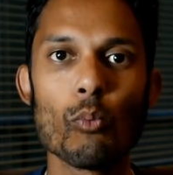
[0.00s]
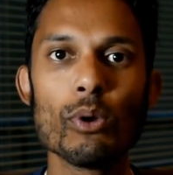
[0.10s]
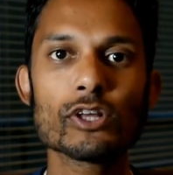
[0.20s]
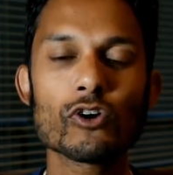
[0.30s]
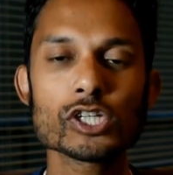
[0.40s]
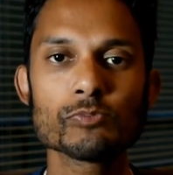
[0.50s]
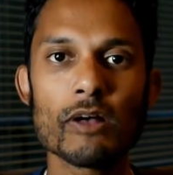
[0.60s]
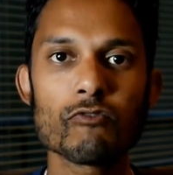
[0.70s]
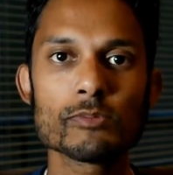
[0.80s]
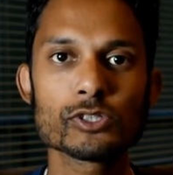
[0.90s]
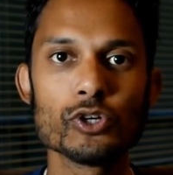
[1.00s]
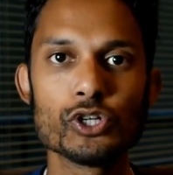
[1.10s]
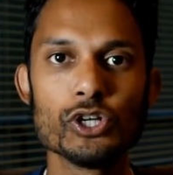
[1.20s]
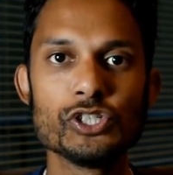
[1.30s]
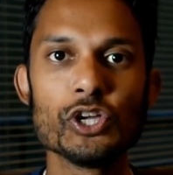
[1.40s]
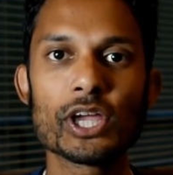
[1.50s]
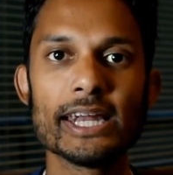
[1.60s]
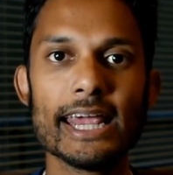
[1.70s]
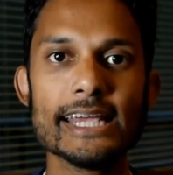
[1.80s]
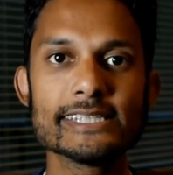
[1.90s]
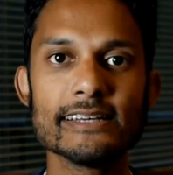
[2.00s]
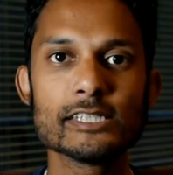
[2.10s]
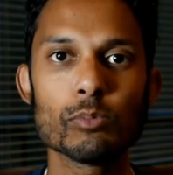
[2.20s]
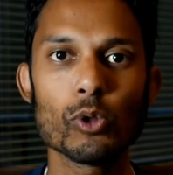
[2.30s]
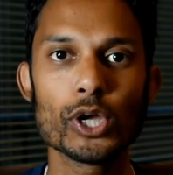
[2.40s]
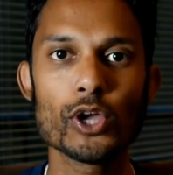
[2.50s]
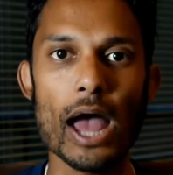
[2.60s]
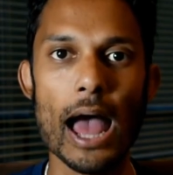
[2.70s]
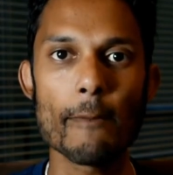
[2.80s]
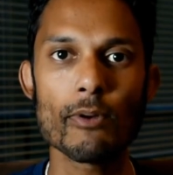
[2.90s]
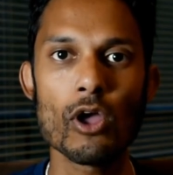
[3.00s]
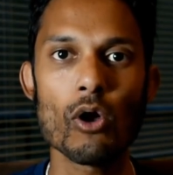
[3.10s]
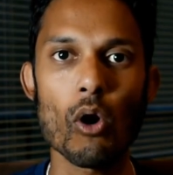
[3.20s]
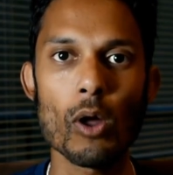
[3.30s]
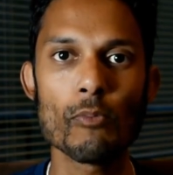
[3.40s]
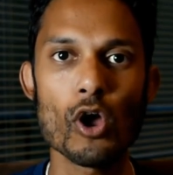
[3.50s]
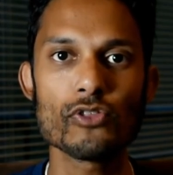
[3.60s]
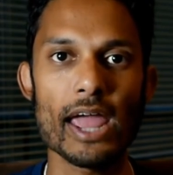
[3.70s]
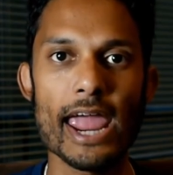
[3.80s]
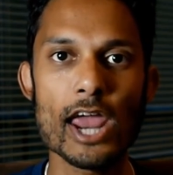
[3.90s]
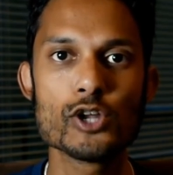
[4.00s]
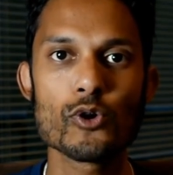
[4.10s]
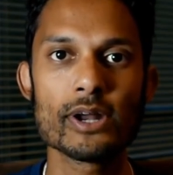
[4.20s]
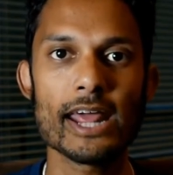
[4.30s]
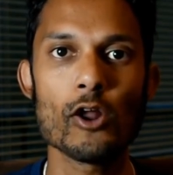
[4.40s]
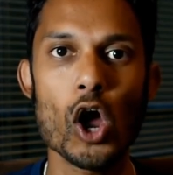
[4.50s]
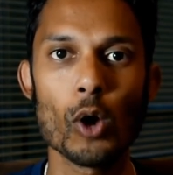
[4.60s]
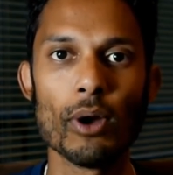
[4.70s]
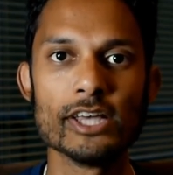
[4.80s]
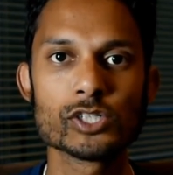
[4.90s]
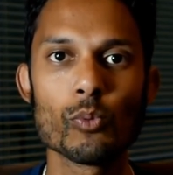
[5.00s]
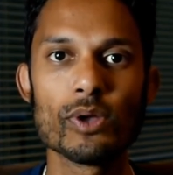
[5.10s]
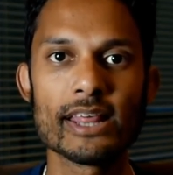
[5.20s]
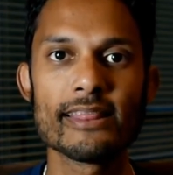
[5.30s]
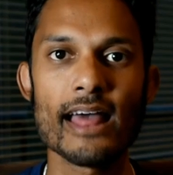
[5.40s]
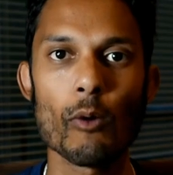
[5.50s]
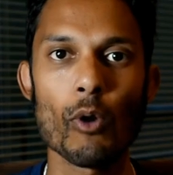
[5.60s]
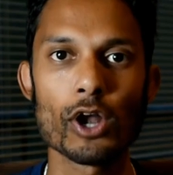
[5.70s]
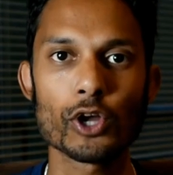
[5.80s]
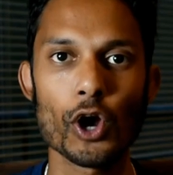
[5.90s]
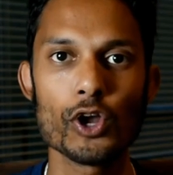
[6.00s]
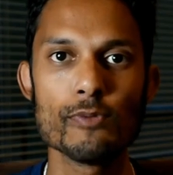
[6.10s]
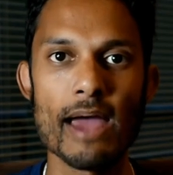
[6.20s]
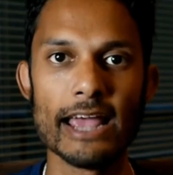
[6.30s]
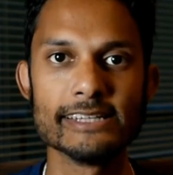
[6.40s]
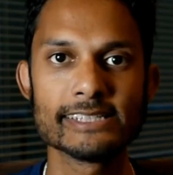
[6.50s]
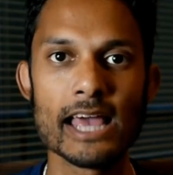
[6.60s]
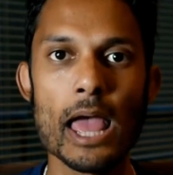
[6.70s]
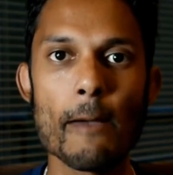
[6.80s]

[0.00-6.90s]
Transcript: with cross-platform solutions, you can easily deploy your app on both Android and iOS within that one code base.